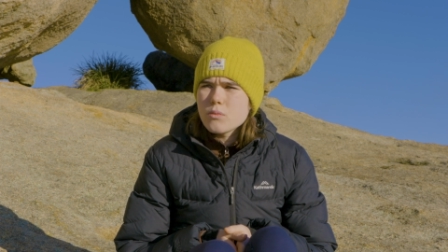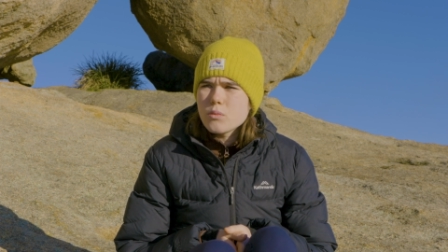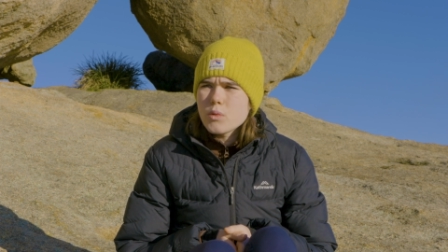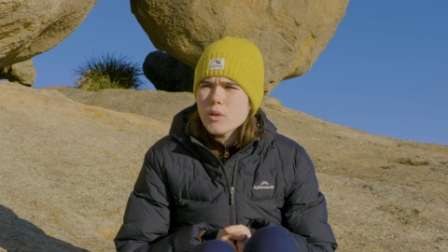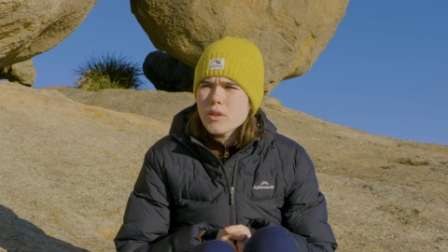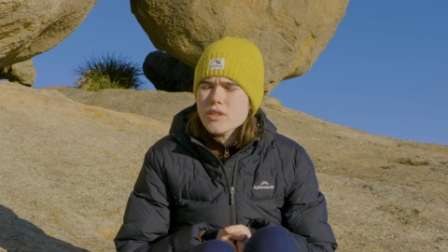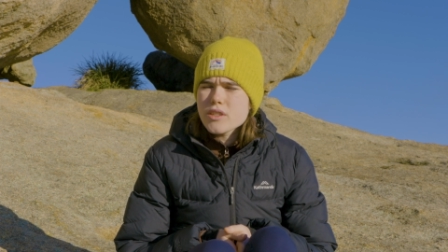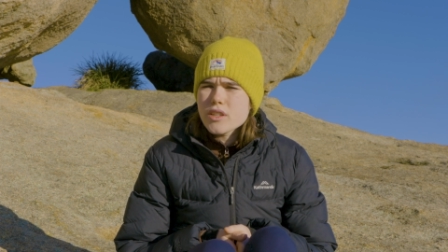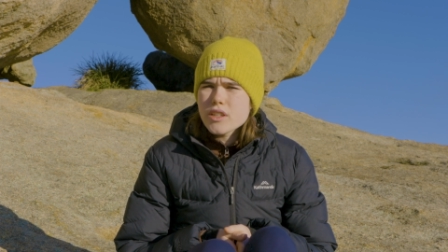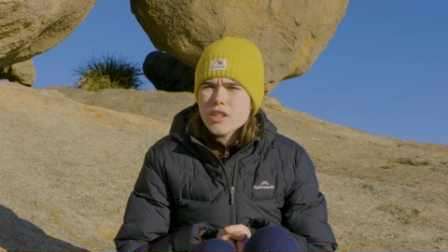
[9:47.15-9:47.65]

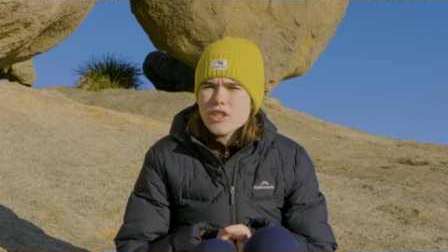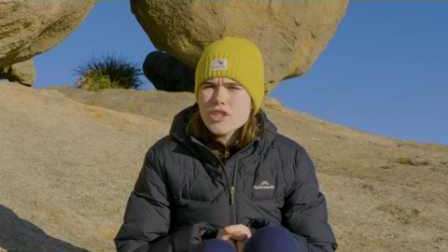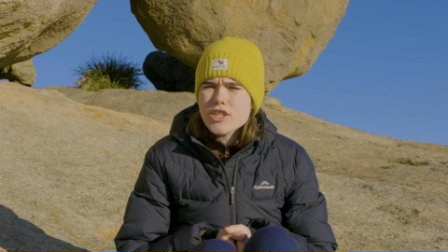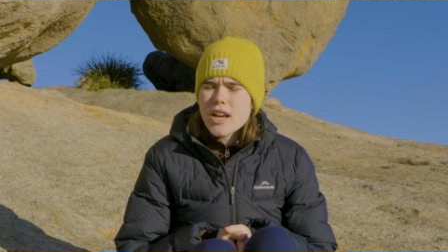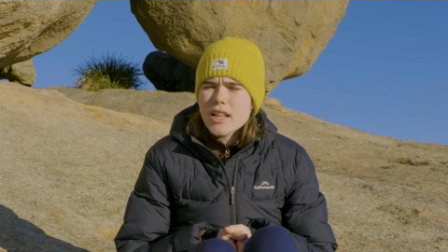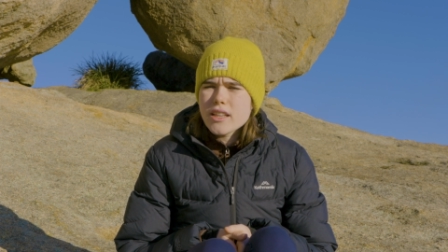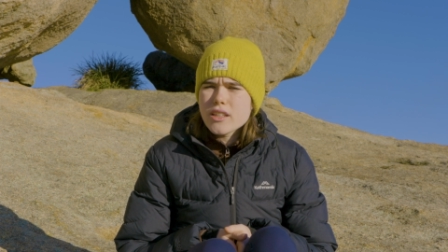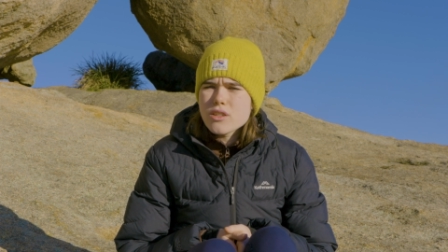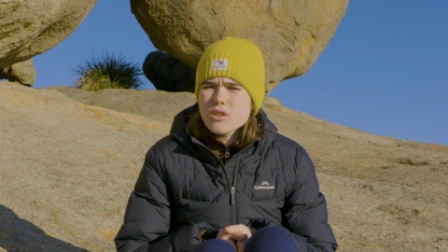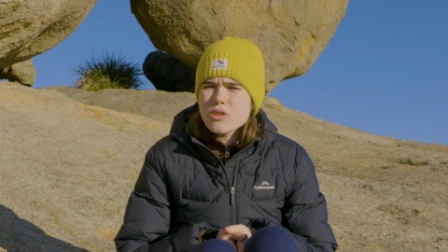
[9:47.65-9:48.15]
what's going to
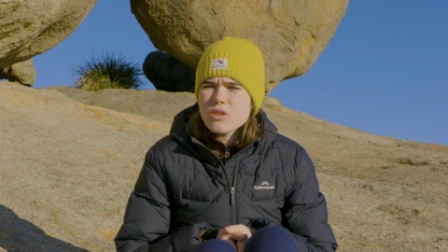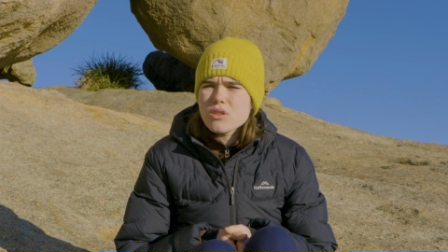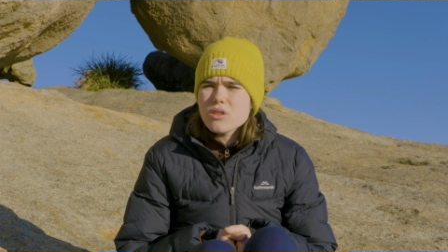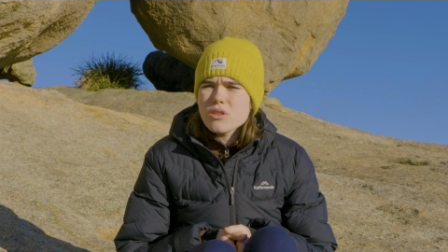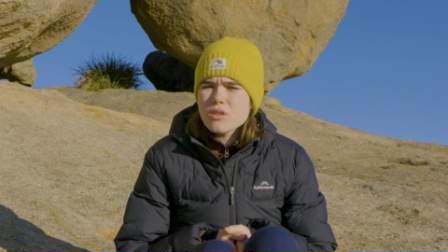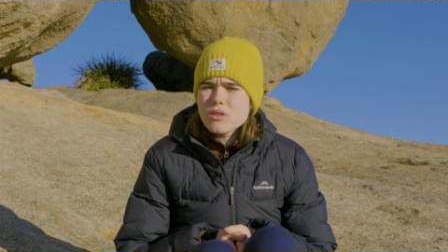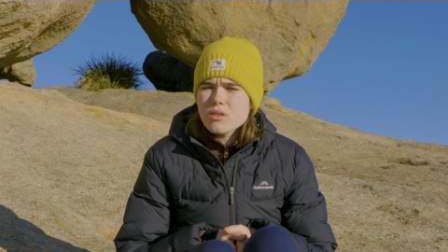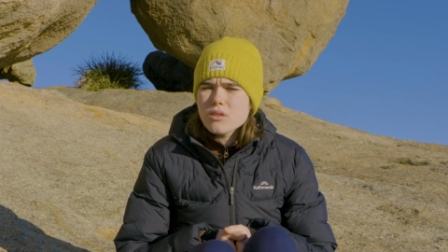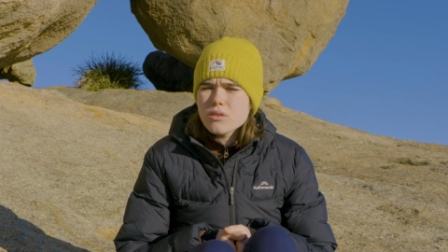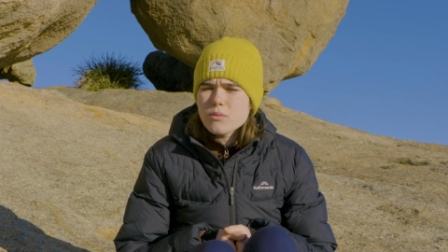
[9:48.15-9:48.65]
challenge
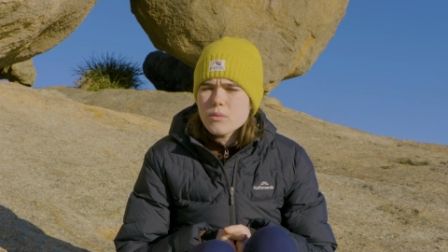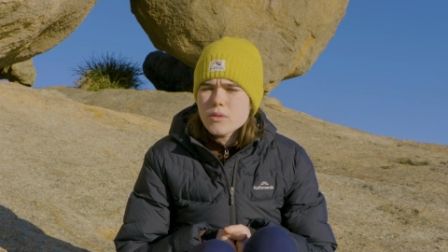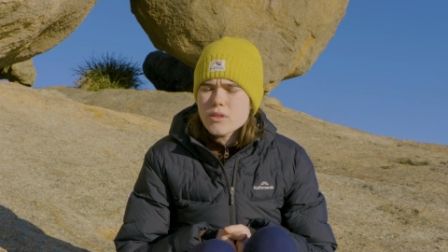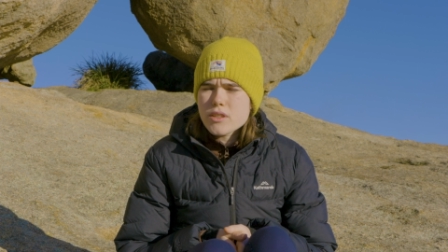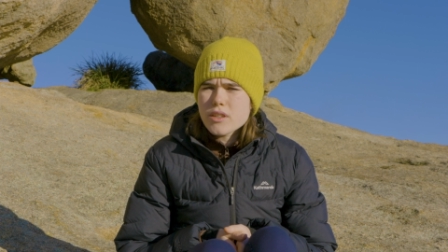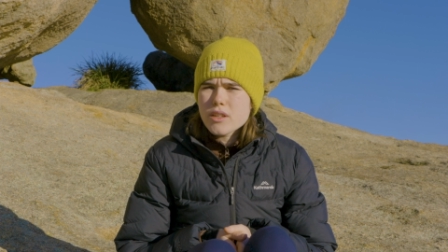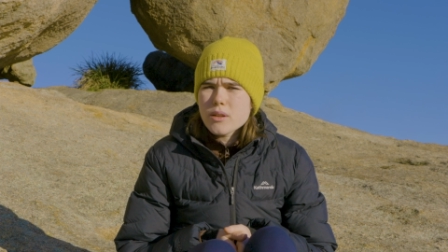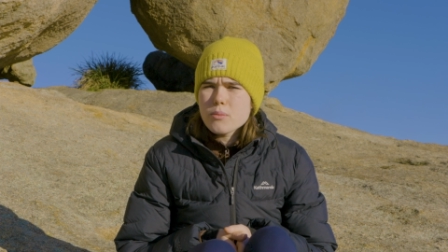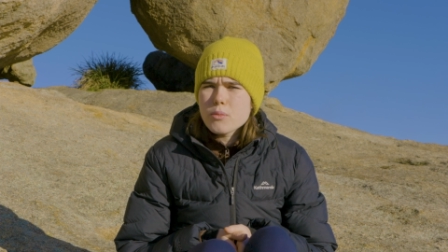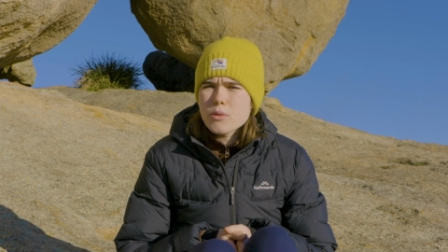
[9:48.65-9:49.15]
you, what's
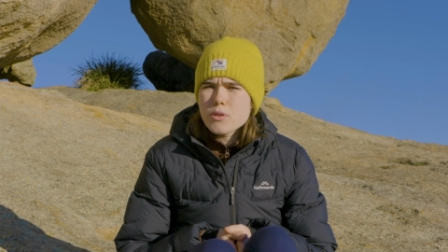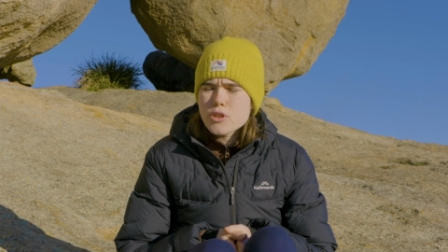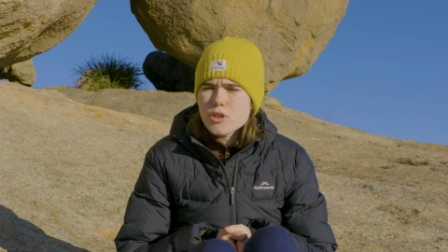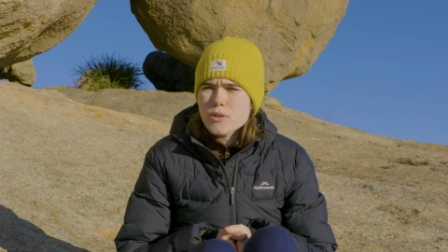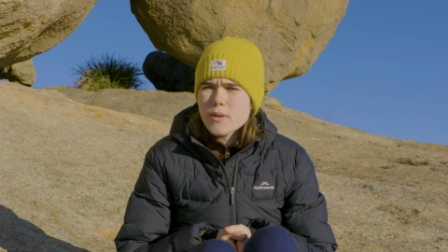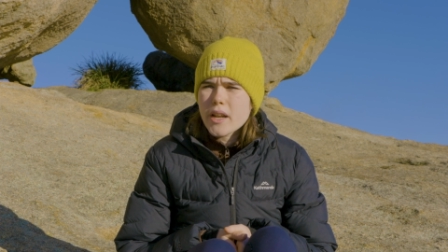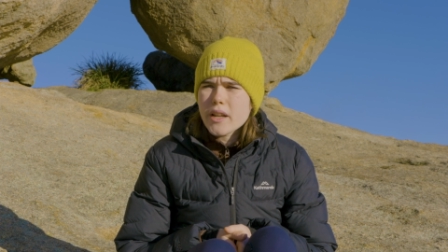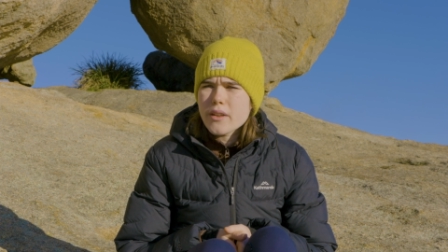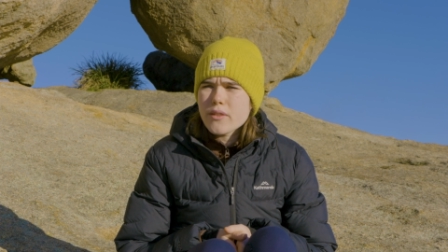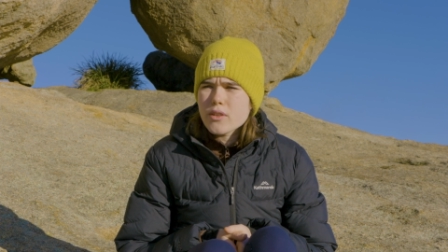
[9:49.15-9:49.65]
going to push
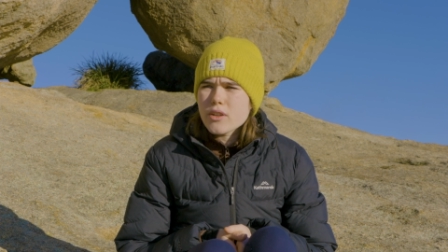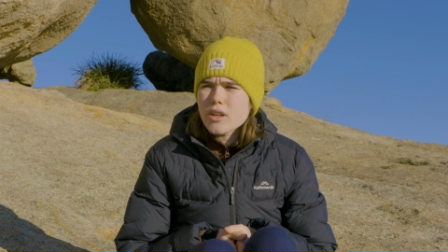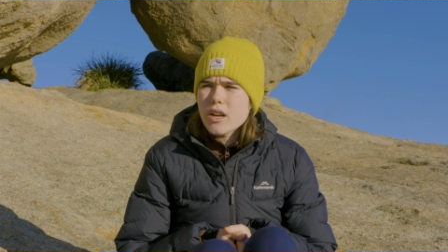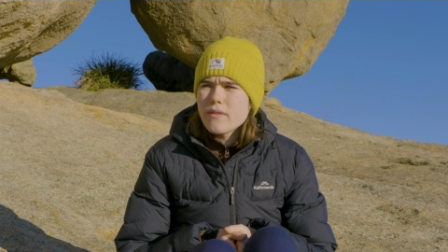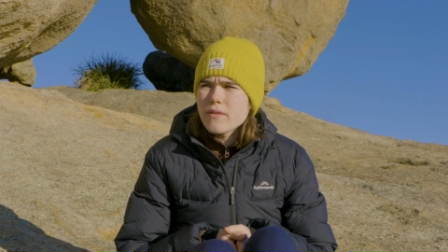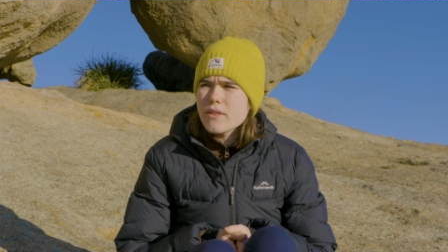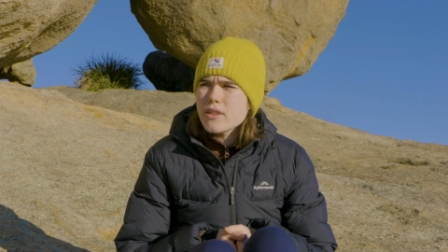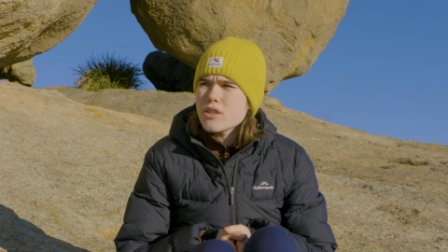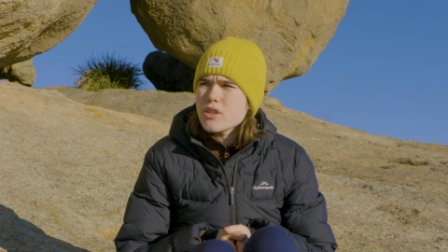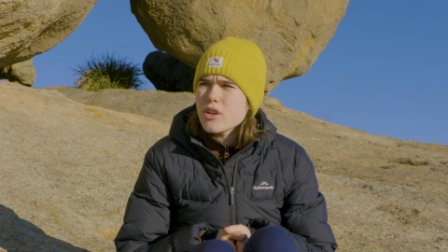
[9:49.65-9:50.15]
you out of your
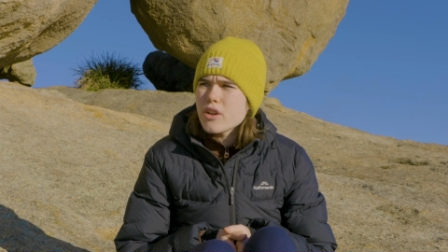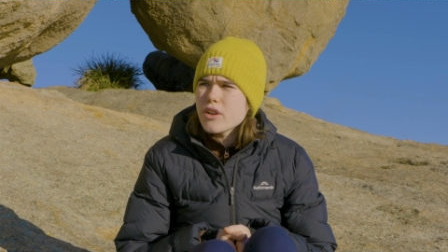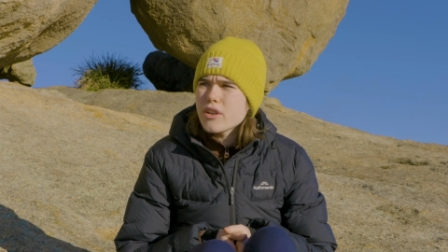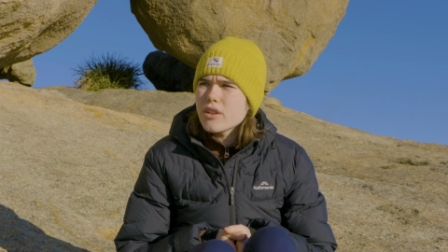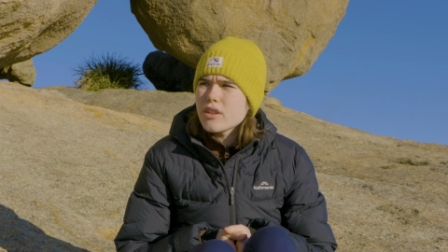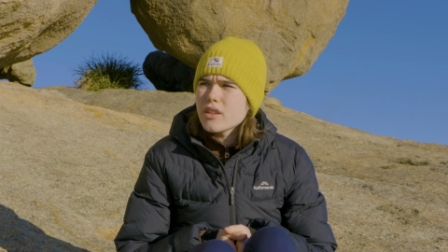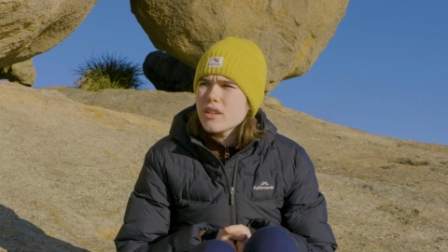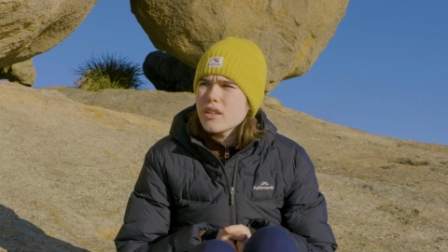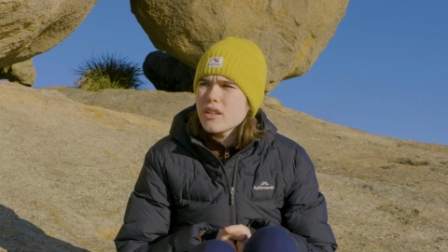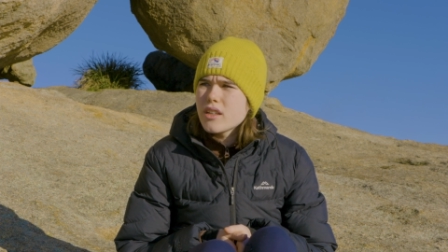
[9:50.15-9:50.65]
comfort
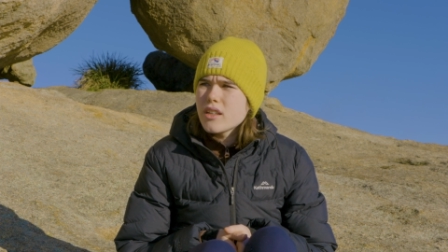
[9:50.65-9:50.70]
zone,